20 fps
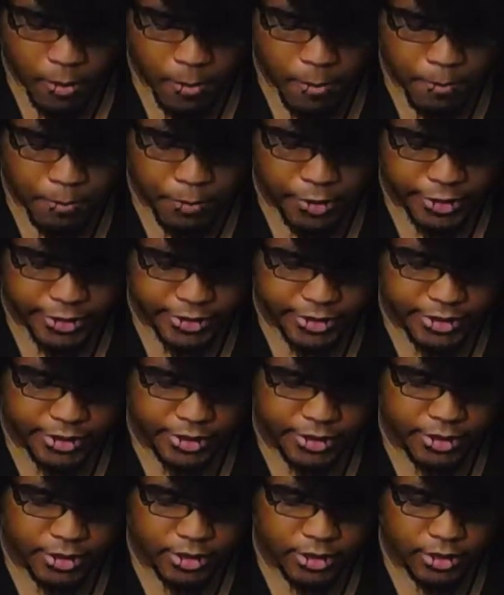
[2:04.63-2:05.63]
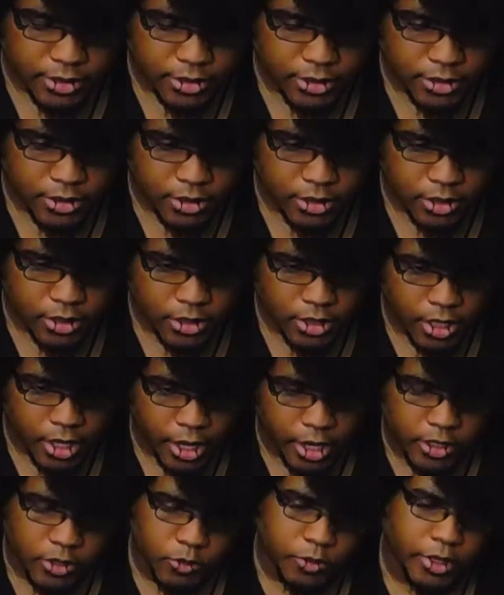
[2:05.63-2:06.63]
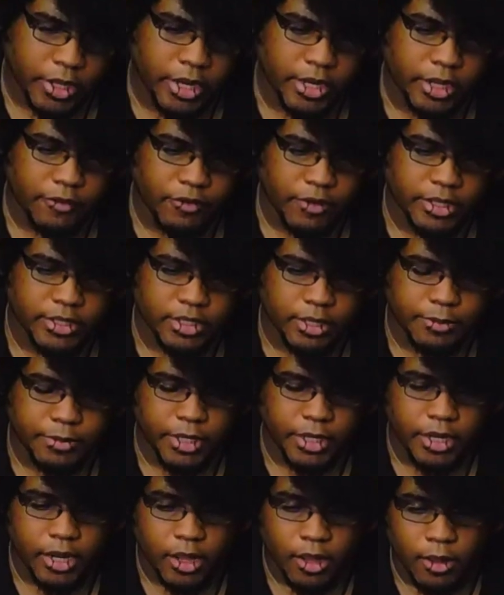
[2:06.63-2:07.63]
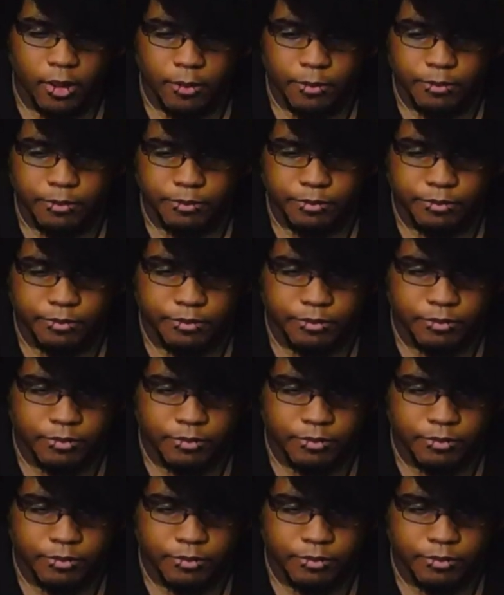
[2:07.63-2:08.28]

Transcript: but I just want to kind of give you guys an update. Um,